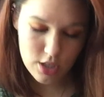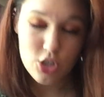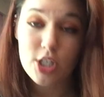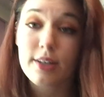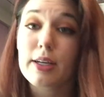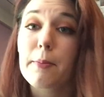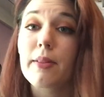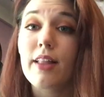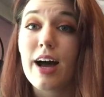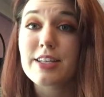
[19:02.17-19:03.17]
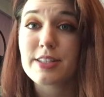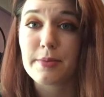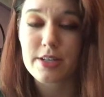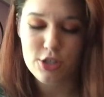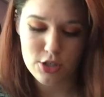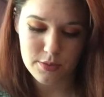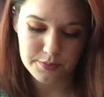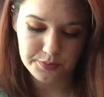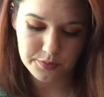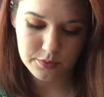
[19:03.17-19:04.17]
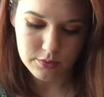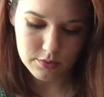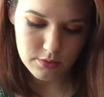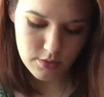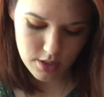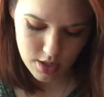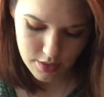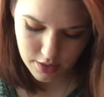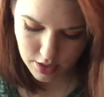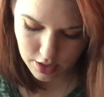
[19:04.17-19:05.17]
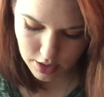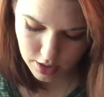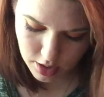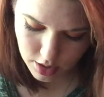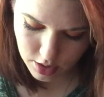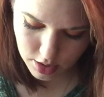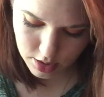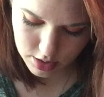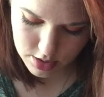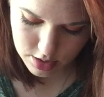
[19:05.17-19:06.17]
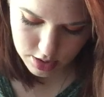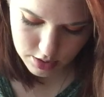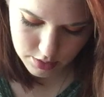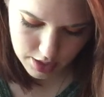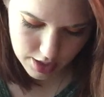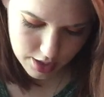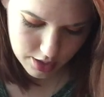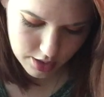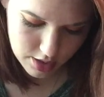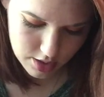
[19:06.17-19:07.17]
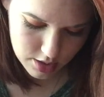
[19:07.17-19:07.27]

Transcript: Cherry Blossomish. And then, let's see, we had,